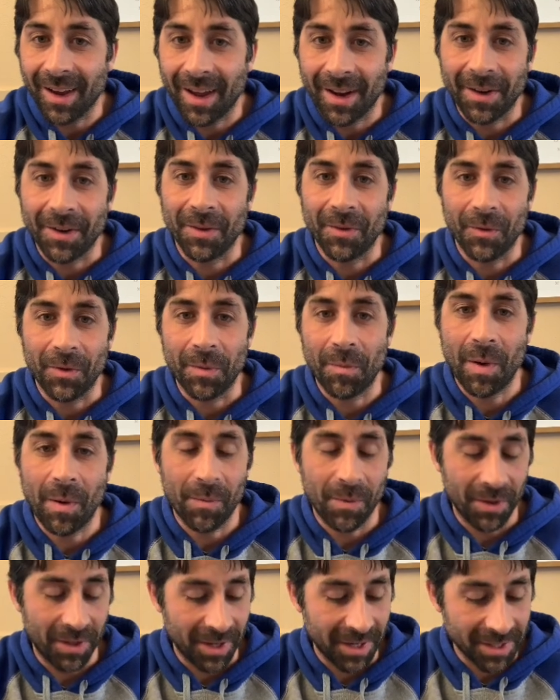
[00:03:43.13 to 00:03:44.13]
I
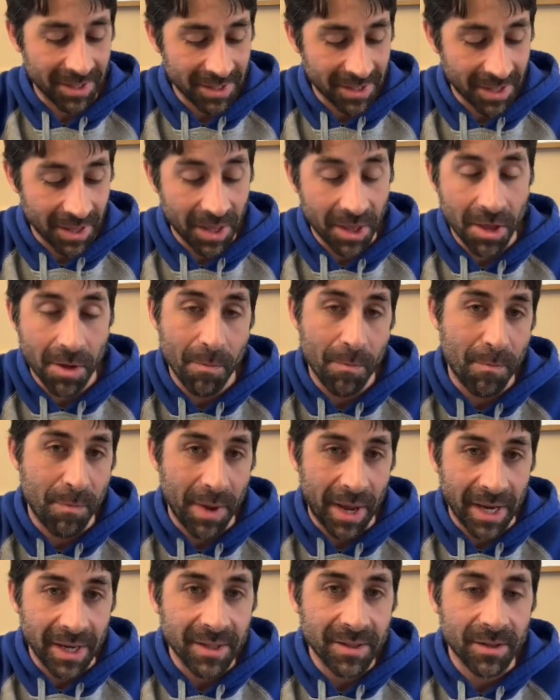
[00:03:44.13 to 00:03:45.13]
remember this, the
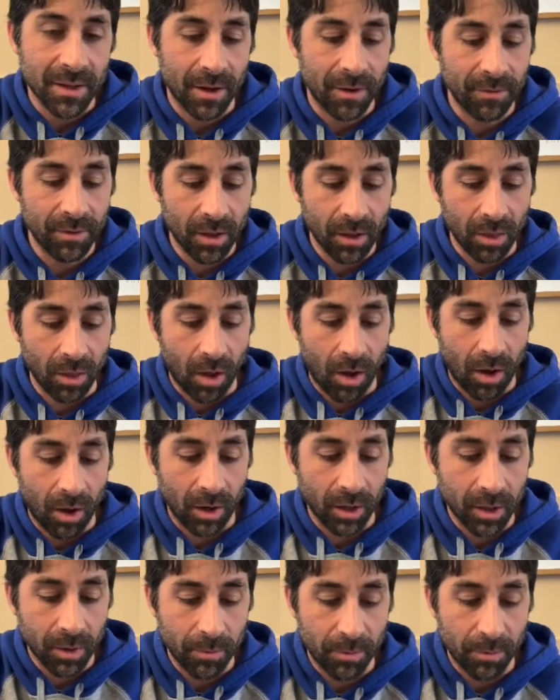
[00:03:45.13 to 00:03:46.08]
base of the log